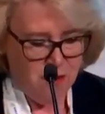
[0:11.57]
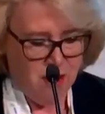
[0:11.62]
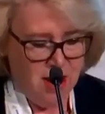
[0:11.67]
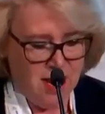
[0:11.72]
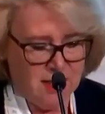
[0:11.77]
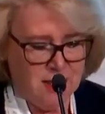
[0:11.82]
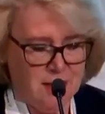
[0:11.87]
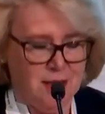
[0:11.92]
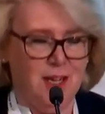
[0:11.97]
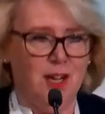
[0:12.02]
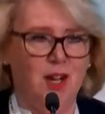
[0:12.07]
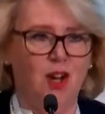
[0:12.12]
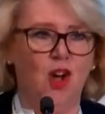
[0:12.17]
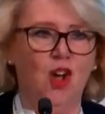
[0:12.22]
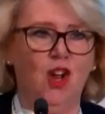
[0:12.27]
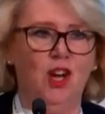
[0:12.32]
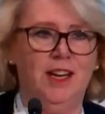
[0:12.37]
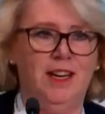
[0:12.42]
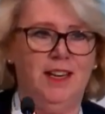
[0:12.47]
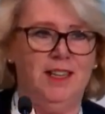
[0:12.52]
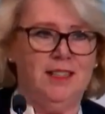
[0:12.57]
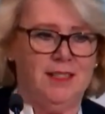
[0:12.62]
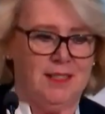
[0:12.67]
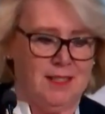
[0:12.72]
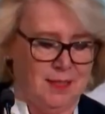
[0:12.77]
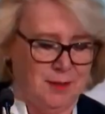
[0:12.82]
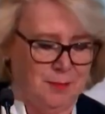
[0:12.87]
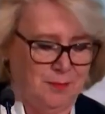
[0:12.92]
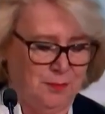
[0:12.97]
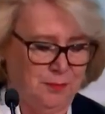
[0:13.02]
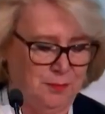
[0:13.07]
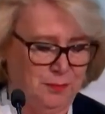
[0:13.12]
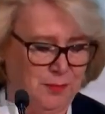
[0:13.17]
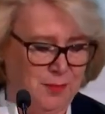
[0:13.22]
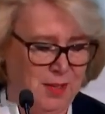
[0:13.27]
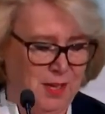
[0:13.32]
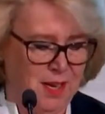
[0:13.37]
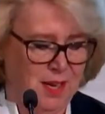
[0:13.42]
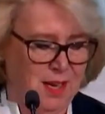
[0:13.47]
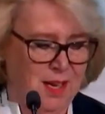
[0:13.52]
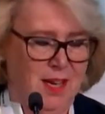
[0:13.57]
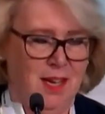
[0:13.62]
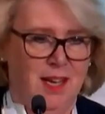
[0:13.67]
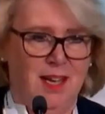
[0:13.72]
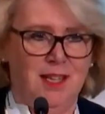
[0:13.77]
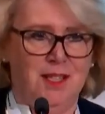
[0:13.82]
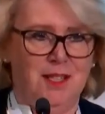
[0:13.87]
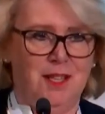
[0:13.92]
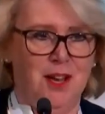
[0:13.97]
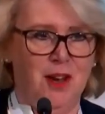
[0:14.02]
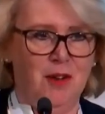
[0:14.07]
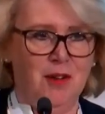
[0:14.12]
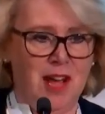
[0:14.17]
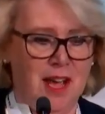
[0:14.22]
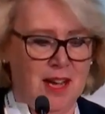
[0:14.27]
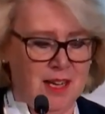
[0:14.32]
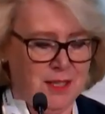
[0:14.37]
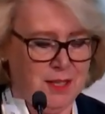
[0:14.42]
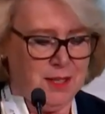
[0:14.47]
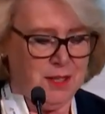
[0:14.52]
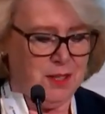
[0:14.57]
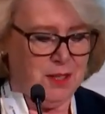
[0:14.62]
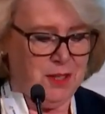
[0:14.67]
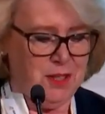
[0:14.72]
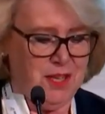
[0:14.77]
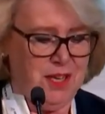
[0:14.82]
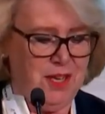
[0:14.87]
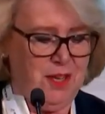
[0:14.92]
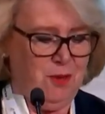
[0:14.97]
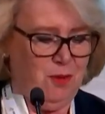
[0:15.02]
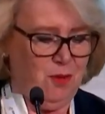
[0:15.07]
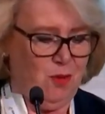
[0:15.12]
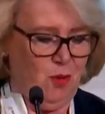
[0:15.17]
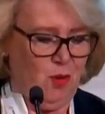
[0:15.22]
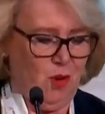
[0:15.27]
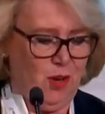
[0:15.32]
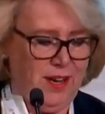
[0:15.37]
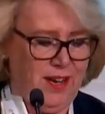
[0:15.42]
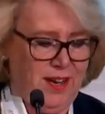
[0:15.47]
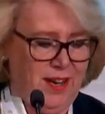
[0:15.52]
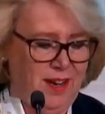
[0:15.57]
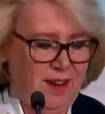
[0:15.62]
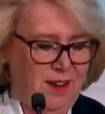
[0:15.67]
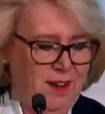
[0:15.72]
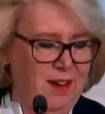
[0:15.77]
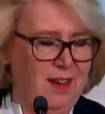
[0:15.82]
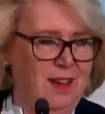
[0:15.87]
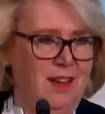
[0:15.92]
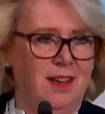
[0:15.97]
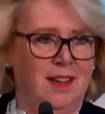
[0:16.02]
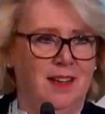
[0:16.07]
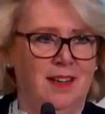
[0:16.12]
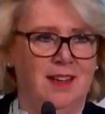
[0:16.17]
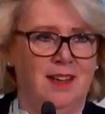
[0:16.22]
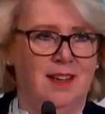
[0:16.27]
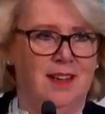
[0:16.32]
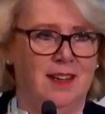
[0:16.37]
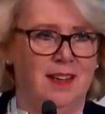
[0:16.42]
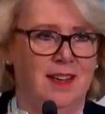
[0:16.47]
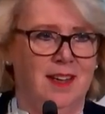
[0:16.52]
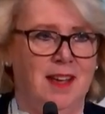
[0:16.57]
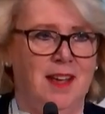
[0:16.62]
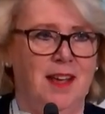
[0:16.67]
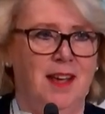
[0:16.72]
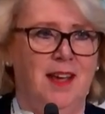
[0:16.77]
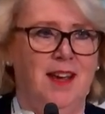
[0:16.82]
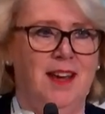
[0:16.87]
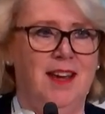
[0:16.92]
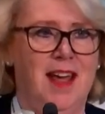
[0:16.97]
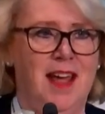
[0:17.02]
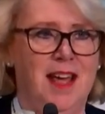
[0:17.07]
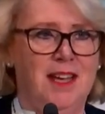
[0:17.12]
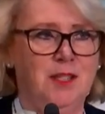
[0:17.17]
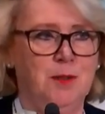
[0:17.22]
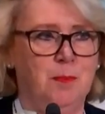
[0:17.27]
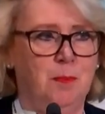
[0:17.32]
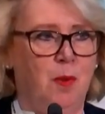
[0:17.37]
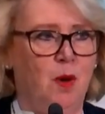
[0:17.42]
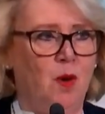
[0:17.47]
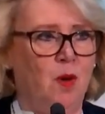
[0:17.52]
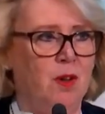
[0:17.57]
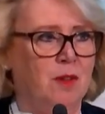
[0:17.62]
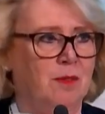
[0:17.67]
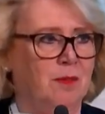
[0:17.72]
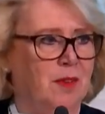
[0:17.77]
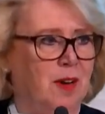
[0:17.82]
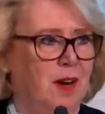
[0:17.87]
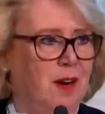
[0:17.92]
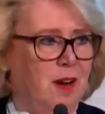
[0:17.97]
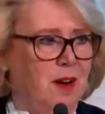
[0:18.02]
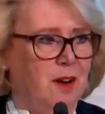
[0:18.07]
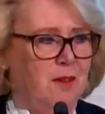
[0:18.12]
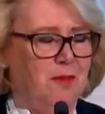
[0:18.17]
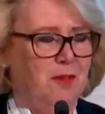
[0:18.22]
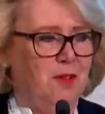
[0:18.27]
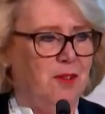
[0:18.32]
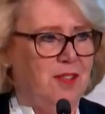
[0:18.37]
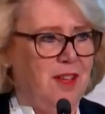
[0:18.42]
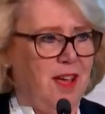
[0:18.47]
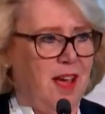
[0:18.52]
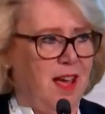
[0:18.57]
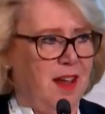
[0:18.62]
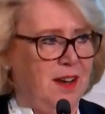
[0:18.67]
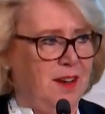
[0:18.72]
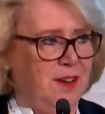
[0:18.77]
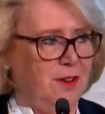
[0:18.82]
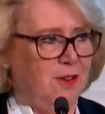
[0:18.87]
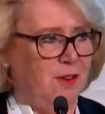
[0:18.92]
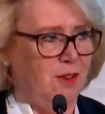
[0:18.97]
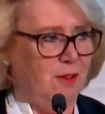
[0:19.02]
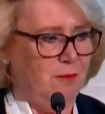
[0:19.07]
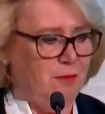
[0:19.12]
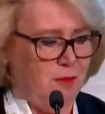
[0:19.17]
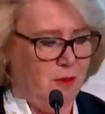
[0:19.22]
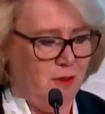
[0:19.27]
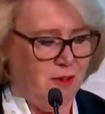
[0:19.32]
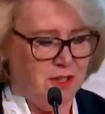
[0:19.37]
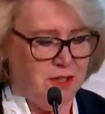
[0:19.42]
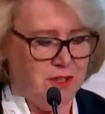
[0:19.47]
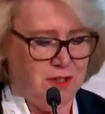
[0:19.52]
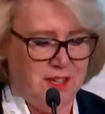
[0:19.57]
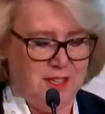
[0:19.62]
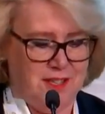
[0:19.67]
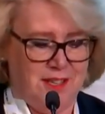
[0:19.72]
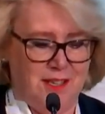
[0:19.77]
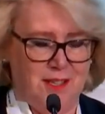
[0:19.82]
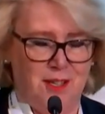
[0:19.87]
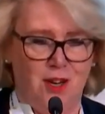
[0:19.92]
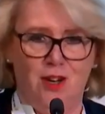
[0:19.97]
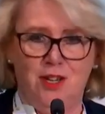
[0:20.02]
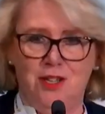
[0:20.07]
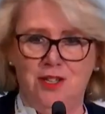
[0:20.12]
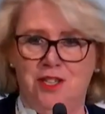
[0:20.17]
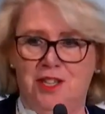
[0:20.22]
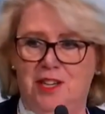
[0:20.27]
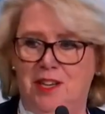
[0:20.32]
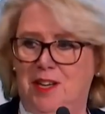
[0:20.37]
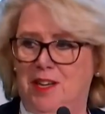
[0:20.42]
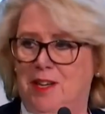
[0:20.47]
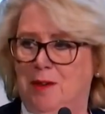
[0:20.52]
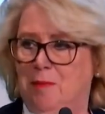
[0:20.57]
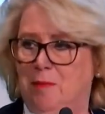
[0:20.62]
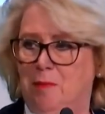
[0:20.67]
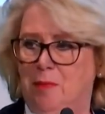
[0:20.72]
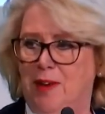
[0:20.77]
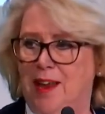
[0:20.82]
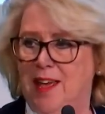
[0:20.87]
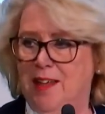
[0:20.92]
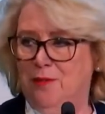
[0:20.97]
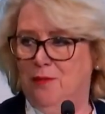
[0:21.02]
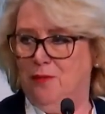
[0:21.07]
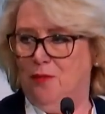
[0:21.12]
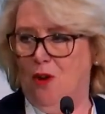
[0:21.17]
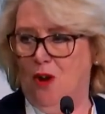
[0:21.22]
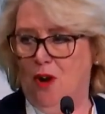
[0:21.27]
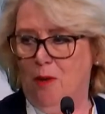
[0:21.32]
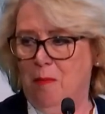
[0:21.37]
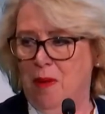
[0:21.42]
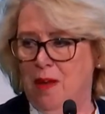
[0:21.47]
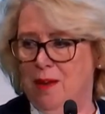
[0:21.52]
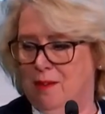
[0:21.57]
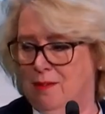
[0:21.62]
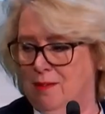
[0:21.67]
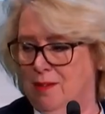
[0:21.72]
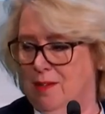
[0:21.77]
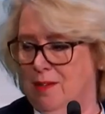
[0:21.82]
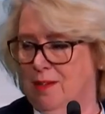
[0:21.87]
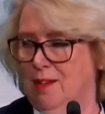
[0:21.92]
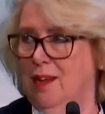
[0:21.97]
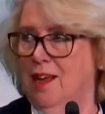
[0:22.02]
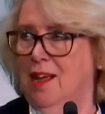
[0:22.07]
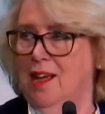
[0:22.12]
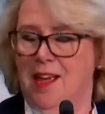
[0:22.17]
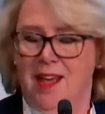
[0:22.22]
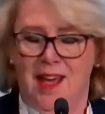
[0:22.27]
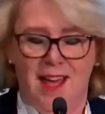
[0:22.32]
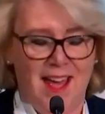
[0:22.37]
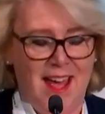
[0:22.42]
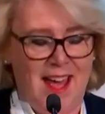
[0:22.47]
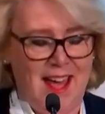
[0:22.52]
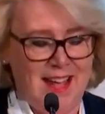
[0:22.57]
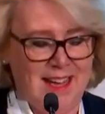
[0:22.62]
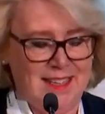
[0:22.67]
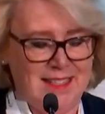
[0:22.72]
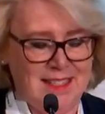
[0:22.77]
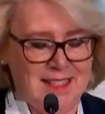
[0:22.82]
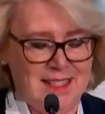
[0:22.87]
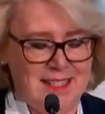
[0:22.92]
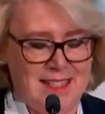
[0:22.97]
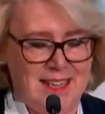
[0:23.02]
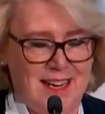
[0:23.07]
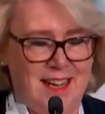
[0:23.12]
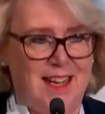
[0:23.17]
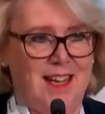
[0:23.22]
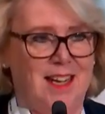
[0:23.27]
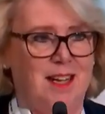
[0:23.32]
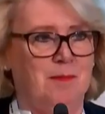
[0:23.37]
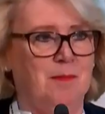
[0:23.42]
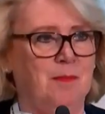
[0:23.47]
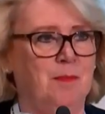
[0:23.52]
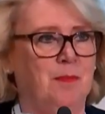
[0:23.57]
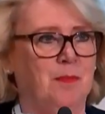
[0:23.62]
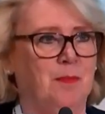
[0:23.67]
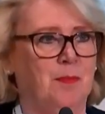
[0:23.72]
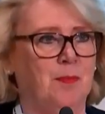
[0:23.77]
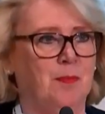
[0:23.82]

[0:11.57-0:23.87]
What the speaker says: friends and colleagues, it's so nice to see you all here in Espoo for the annual Forestry Technology Platform and the